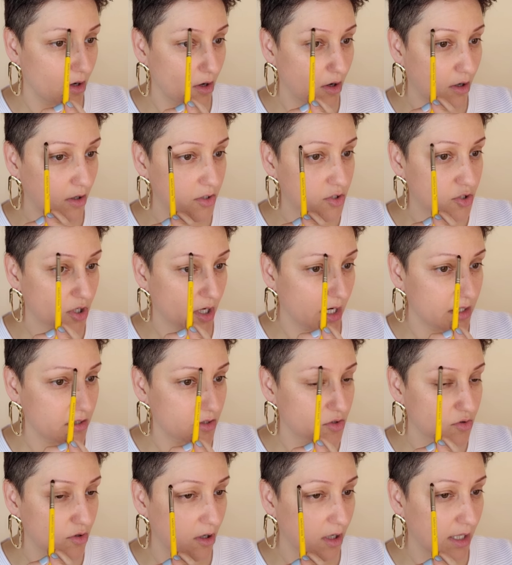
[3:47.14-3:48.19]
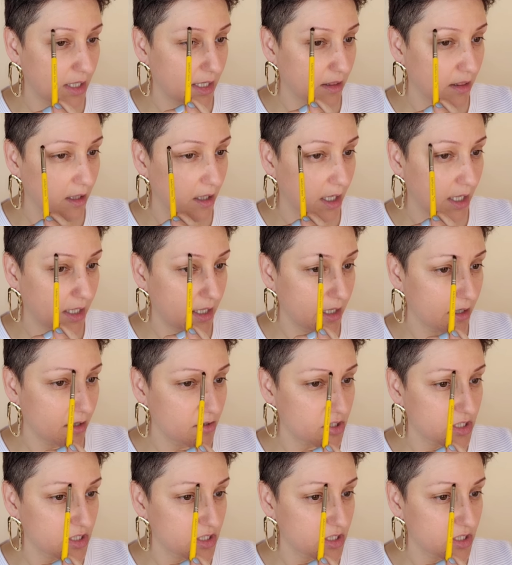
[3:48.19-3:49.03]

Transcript: not trying to draw any line here,